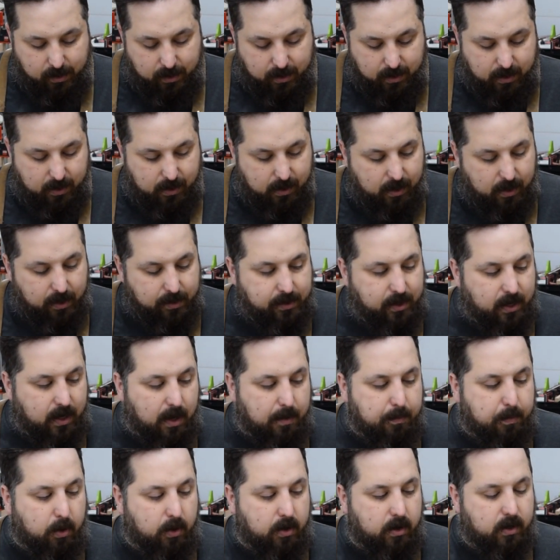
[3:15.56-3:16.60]
And then
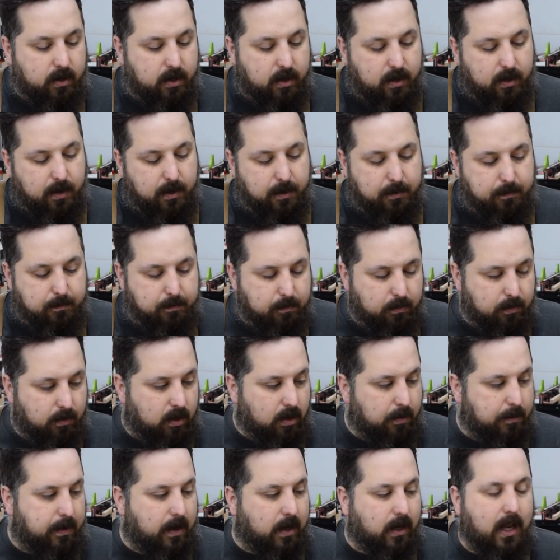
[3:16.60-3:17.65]
I put a
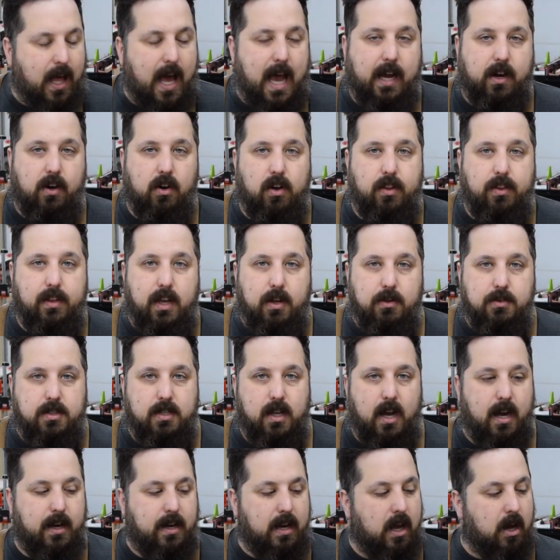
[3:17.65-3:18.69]
little bit of lacquer on the
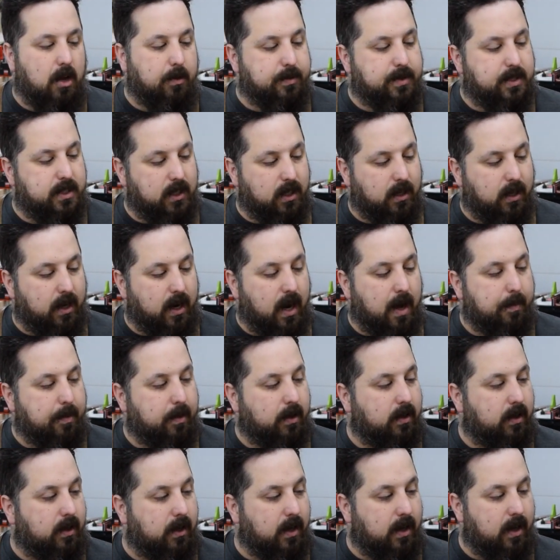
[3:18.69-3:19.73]
outside to help seal it up.
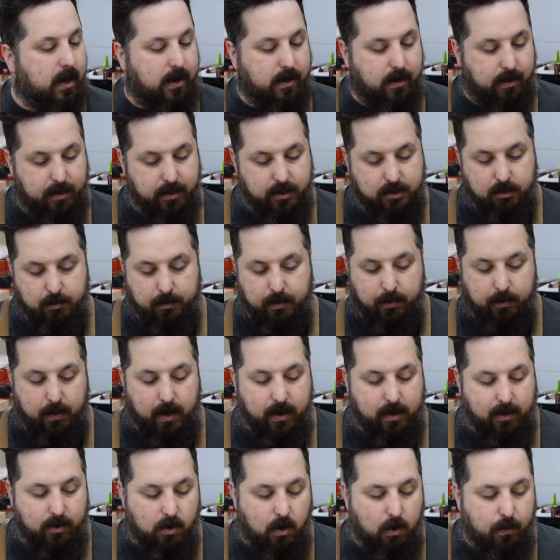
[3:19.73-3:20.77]
And this will be
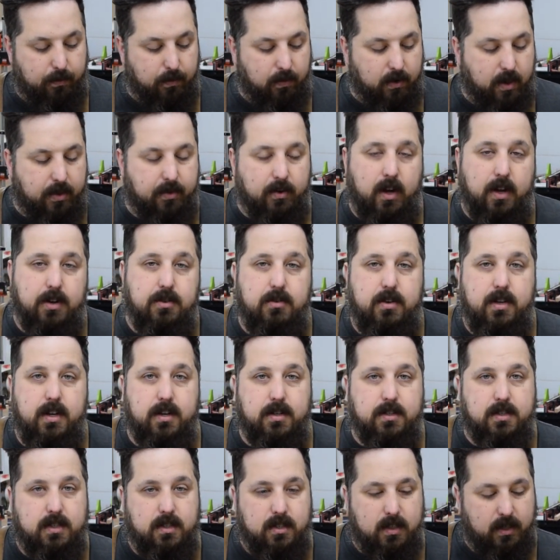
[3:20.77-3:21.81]
ready to go for another 100
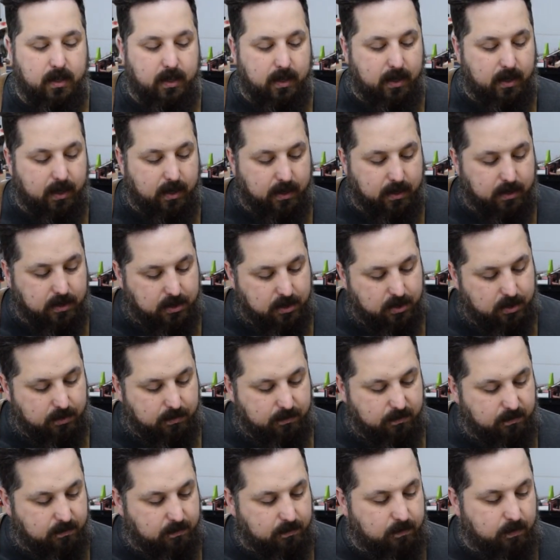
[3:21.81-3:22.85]
years. And
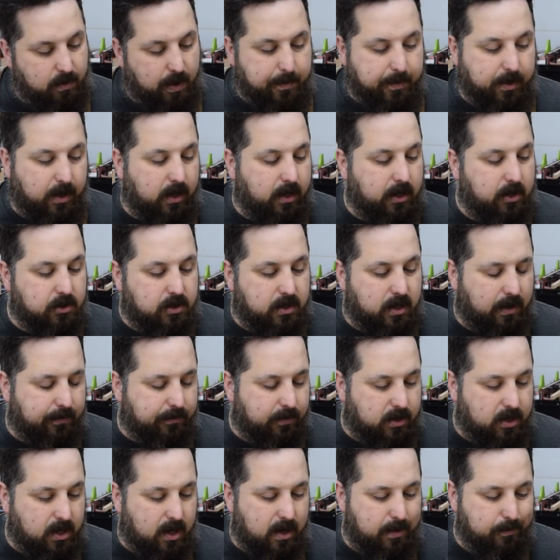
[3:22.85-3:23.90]
am I going to use it
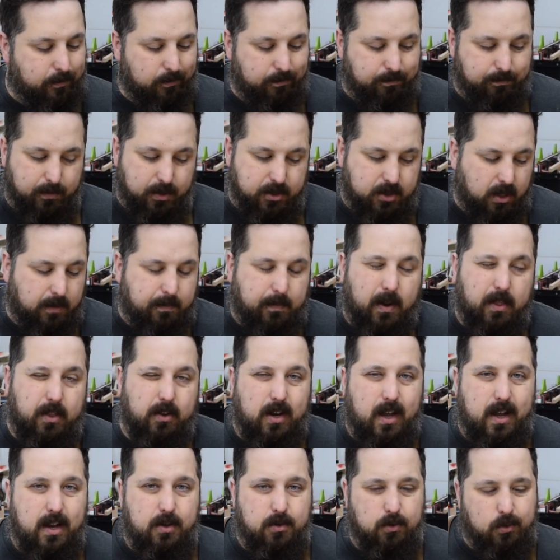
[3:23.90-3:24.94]
every time, much like my other
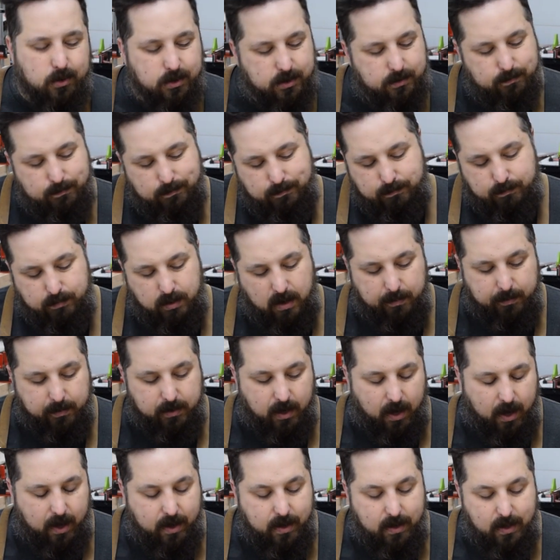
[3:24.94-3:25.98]
hand tools? Probably
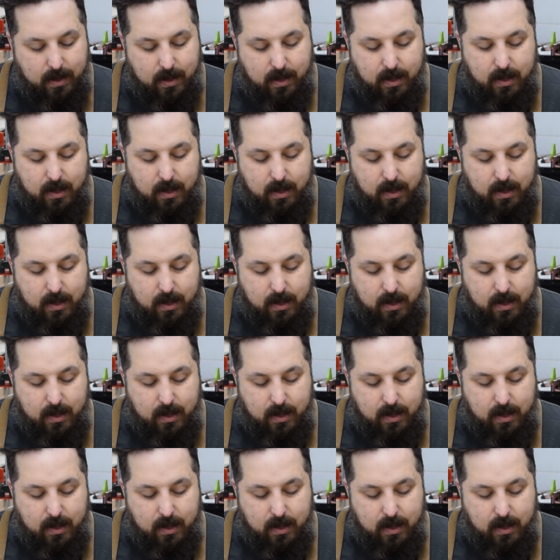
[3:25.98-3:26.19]
not.